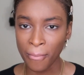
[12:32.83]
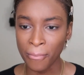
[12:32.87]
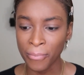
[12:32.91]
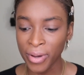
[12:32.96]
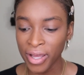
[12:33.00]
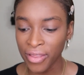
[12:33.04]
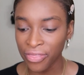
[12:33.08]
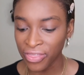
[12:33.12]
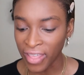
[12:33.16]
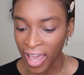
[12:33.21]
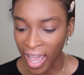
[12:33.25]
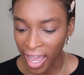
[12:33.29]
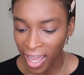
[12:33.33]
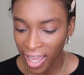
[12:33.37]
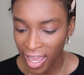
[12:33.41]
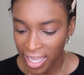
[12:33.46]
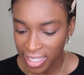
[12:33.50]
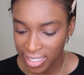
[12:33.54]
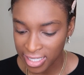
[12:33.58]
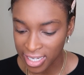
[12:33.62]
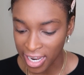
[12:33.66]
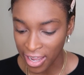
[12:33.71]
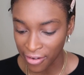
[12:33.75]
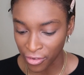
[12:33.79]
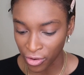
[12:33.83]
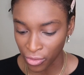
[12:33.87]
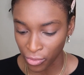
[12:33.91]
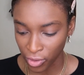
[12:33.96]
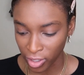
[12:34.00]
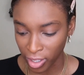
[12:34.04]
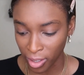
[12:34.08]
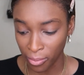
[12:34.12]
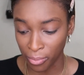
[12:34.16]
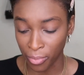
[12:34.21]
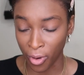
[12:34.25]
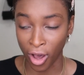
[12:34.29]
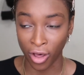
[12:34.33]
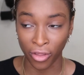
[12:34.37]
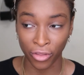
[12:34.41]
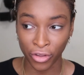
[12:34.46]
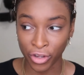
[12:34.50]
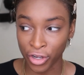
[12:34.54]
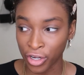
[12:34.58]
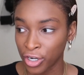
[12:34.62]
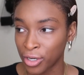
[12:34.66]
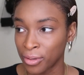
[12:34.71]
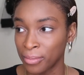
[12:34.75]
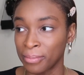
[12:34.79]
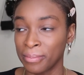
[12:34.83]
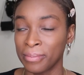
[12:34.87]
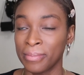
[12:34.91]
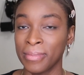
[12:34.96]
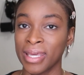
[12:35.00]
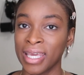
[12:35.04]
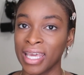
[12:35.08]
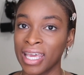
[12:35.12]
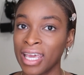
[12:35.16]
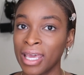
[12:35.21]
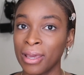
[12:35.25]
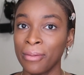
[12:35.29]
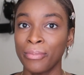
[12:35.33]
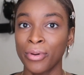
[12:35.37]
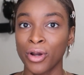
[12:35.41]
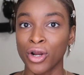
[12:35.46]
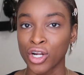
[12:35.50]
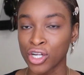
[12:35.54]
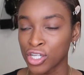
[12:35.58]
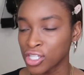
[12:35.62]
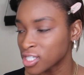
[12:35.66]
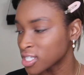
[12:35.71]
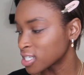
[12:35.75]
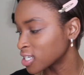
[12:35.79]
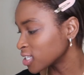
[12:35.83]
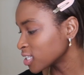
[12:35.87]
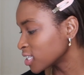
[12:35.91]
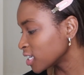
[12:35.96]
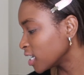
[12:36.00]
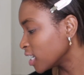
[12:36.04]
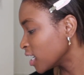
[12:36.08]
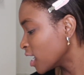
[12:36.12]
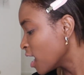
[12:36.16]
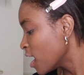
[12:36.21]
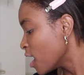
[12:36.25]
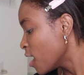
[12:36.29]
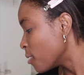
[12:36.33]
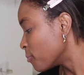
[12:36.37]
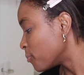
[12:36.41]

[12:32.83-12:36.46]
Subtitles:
But that has never really bothered me personally.